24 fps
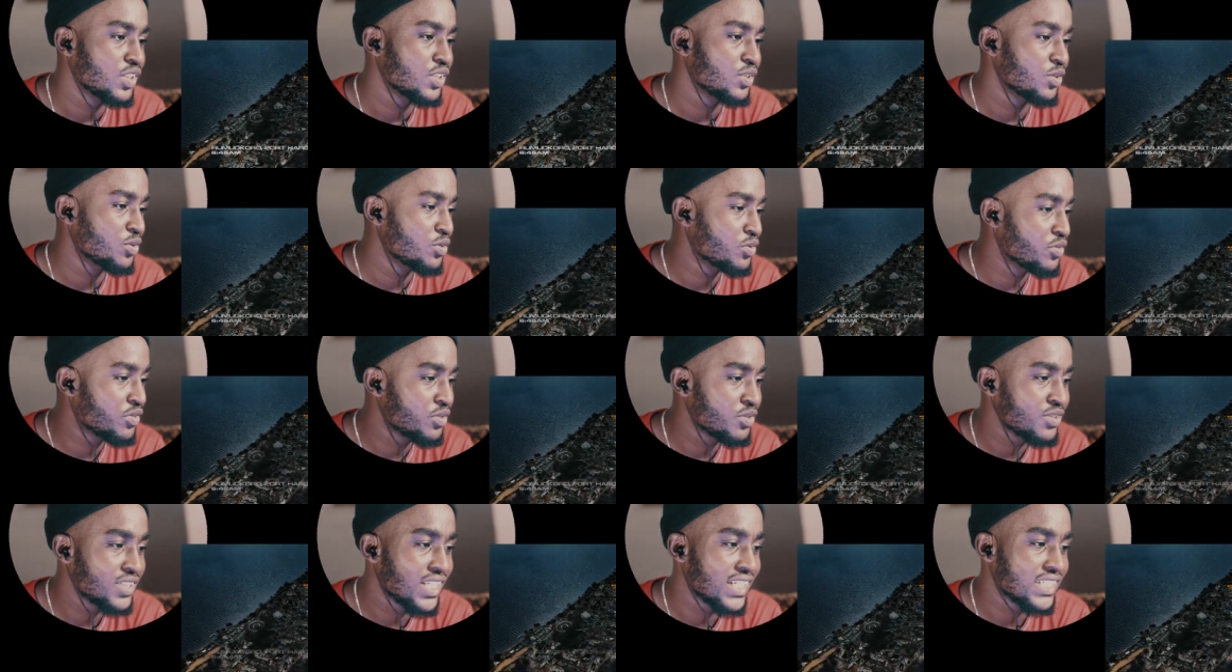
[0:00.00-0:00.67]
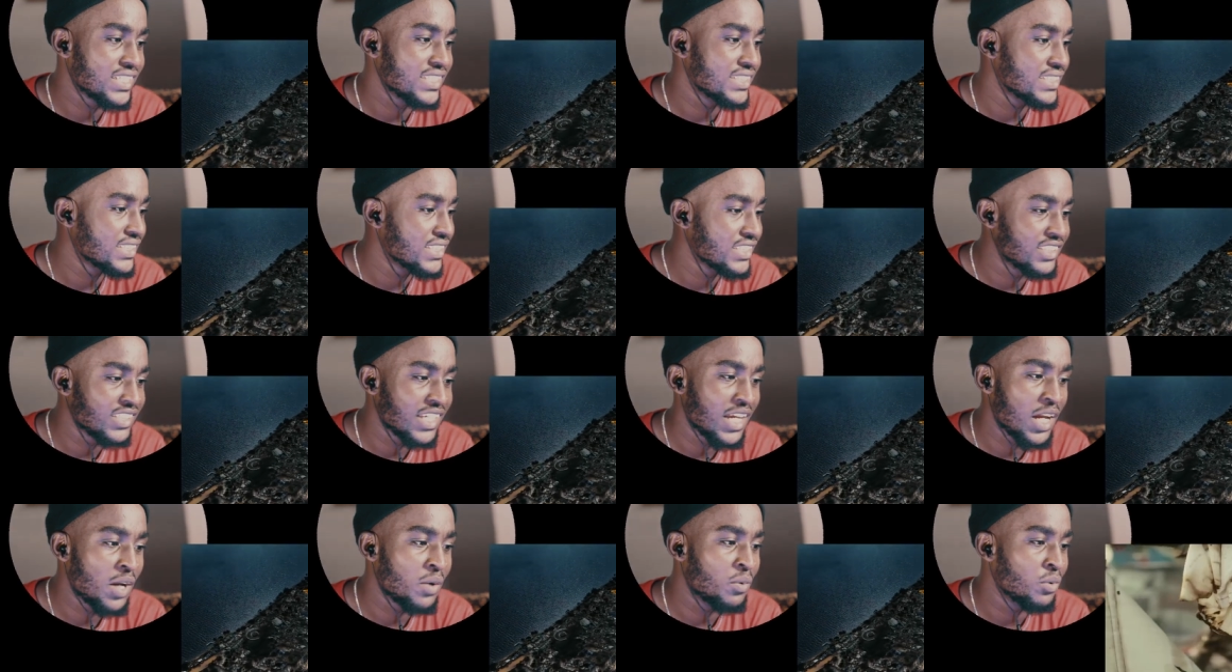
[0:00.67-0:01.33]
You feel like a
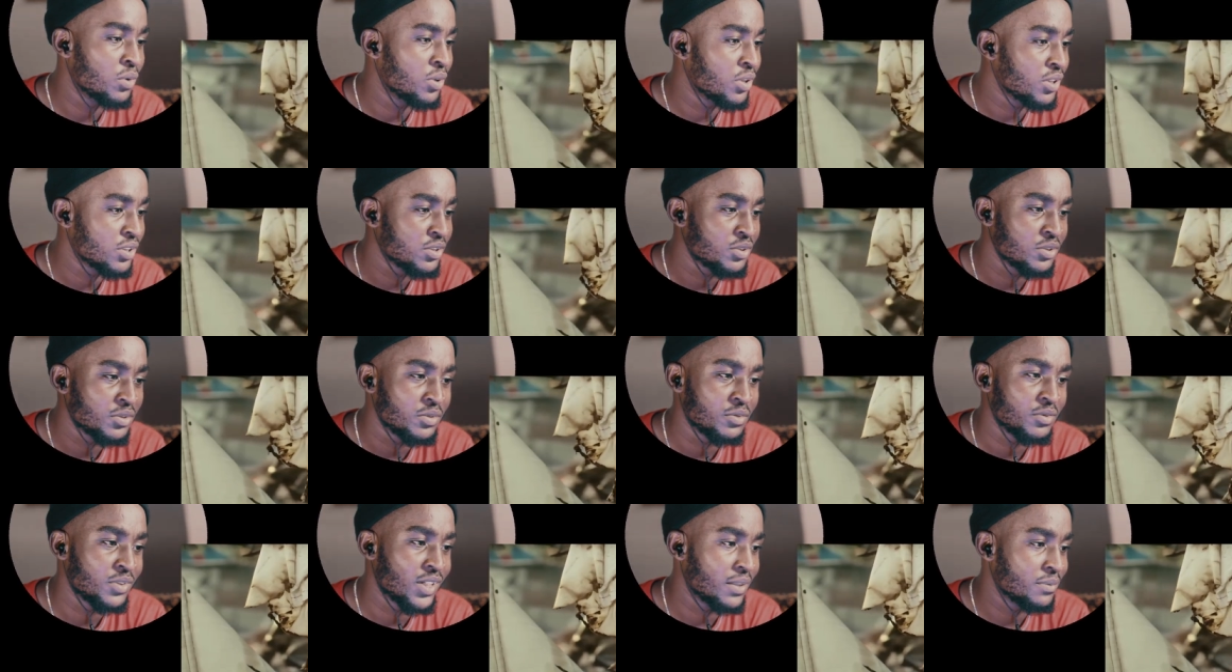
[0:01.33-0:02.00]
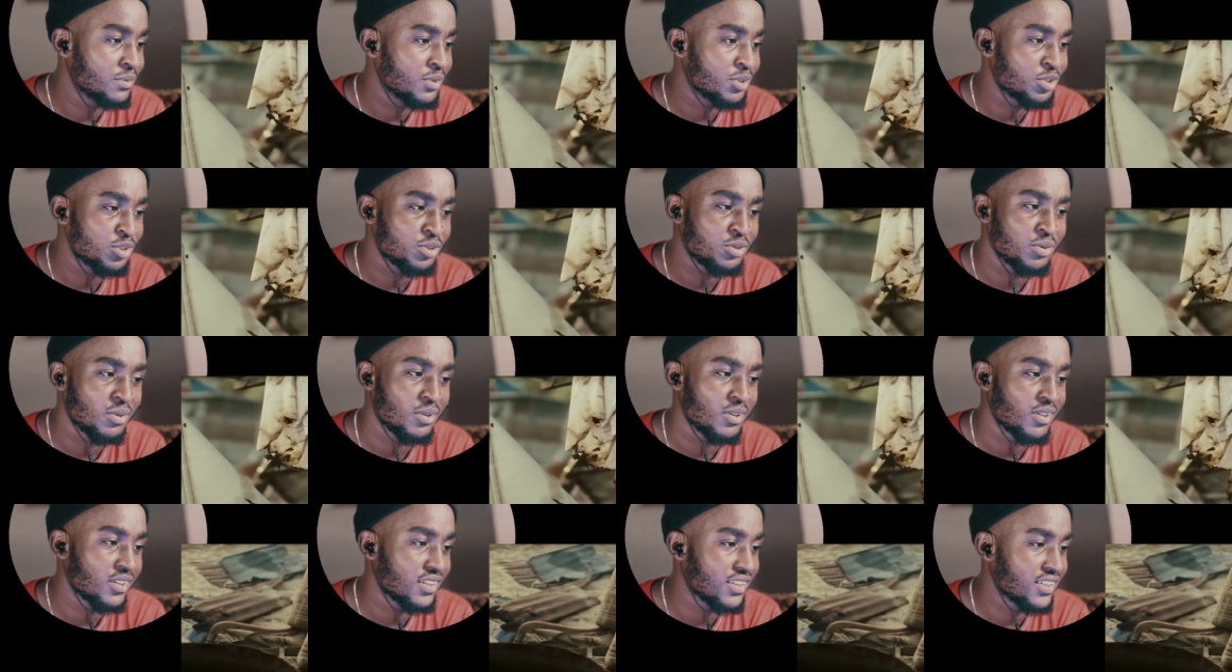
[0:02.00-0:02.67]
CGI world though, I'm not
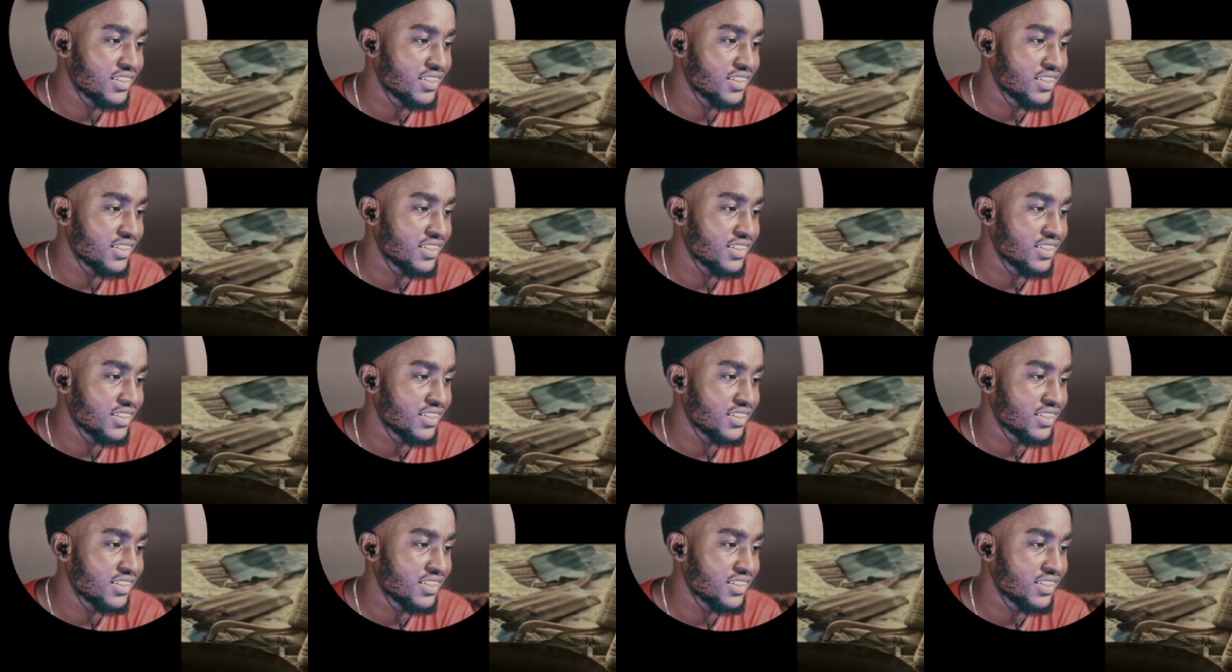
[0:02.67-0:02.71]
sure.